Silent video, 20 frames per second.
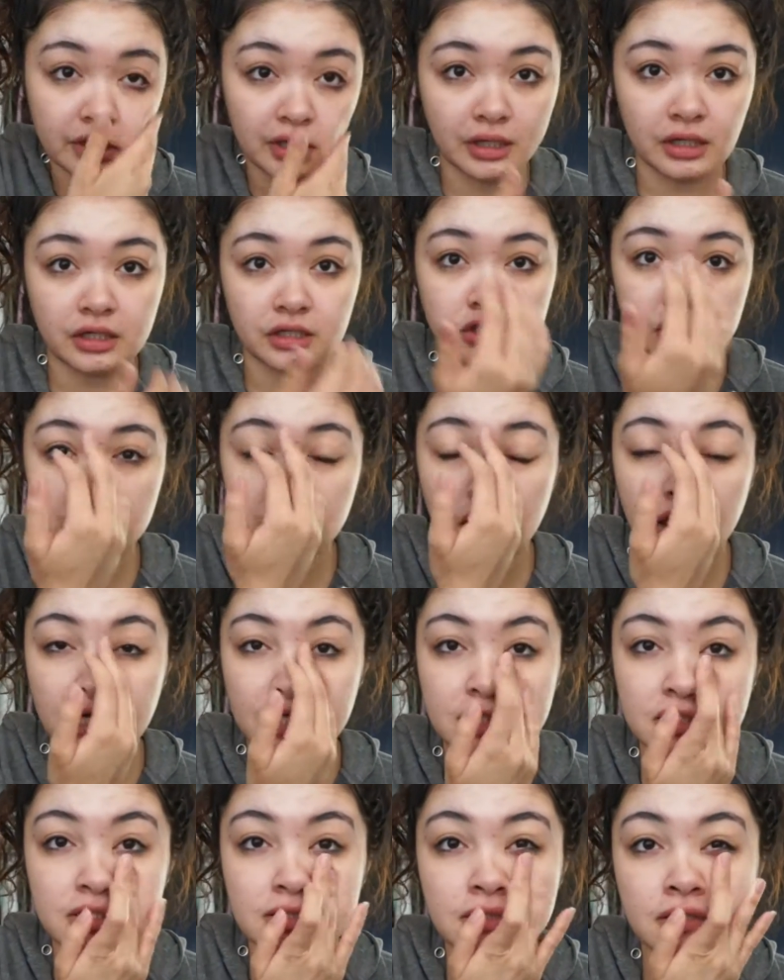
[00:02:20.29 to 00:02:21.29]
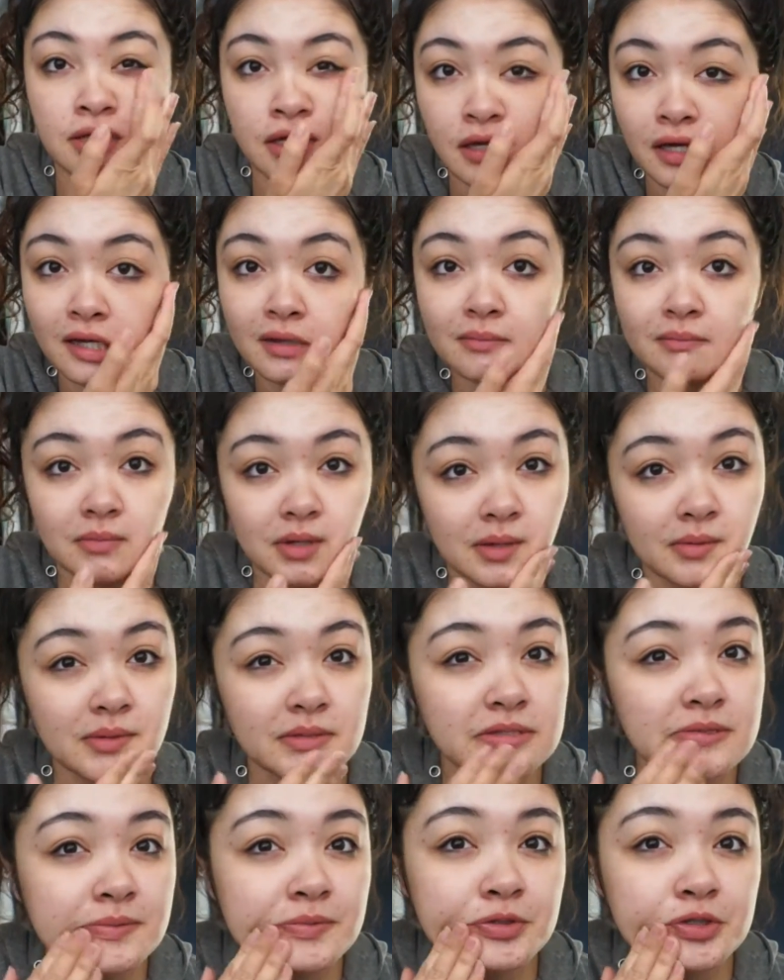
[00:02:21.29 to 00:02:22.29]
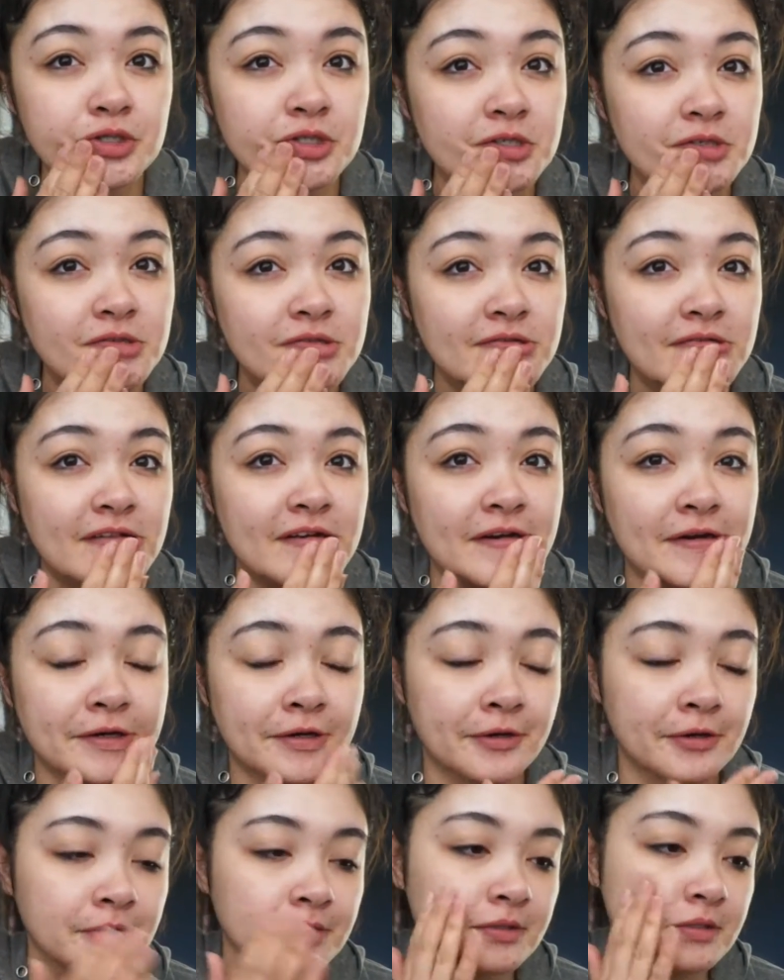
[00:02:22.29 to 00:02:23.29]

like a dress, maybe some shoes, I don't know.